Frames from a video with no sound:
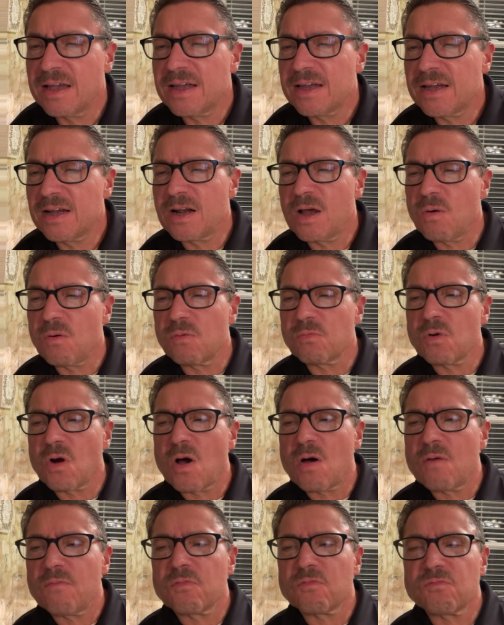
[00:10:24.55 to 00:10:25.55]
You know,
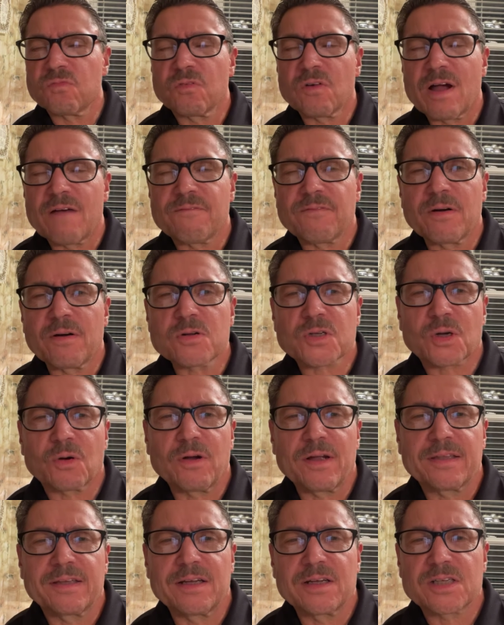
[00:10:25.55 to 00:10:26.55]
uh, First
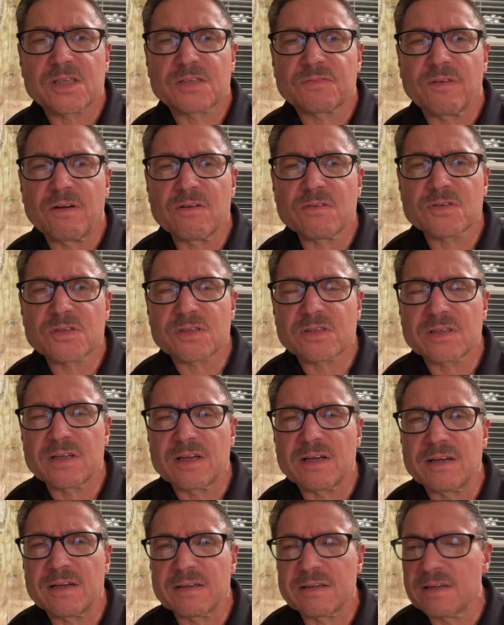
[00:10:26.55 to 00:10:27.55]
Corinthians, First
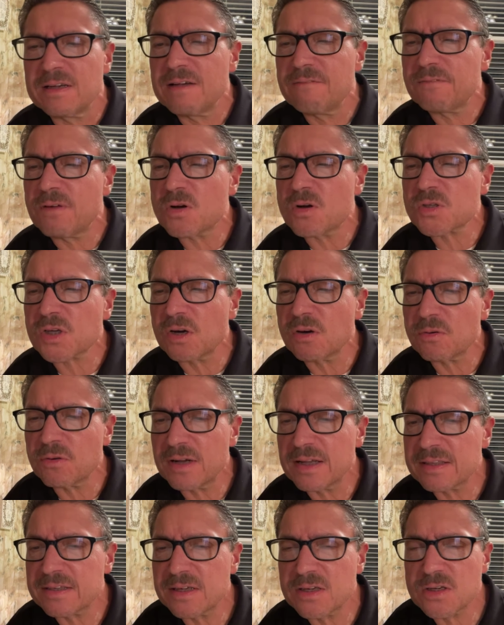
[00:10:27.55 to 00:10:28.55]
uh, 1
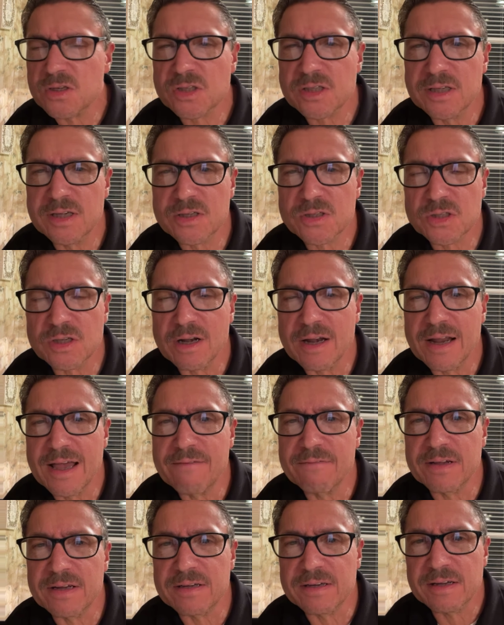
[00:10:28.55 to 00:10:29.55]
Corinthians six
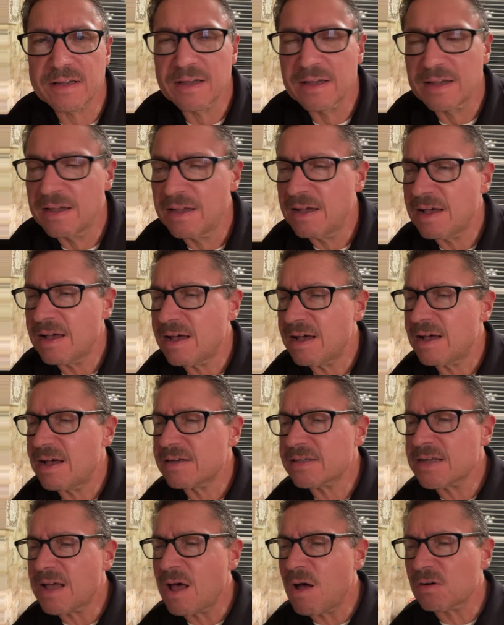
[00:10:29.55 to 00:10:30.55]
eleven uh,
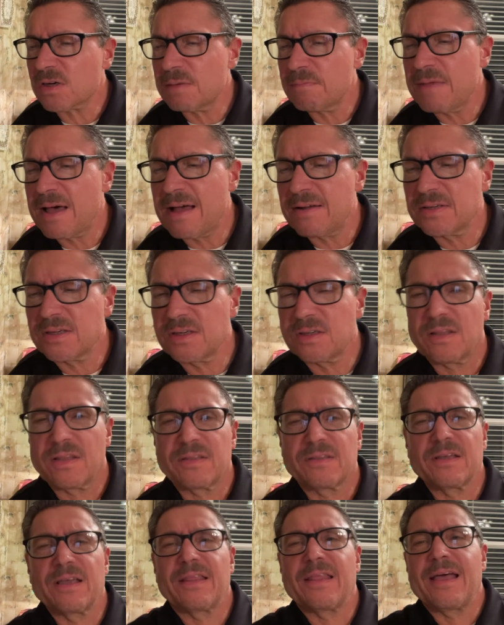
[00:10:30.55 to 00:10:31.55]
talked about. You
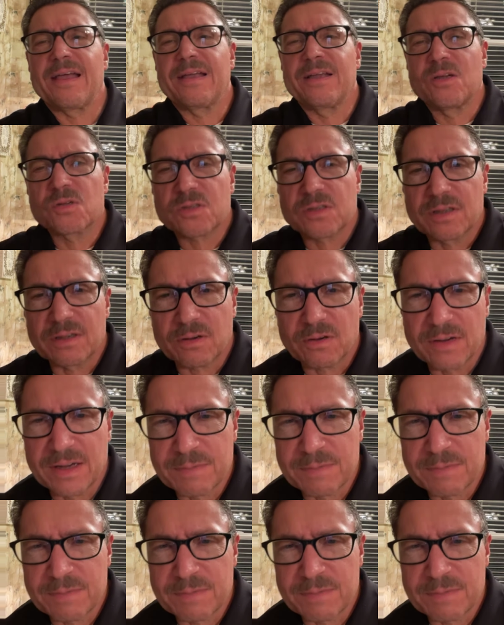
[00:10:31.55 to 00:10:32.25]
know, they used to.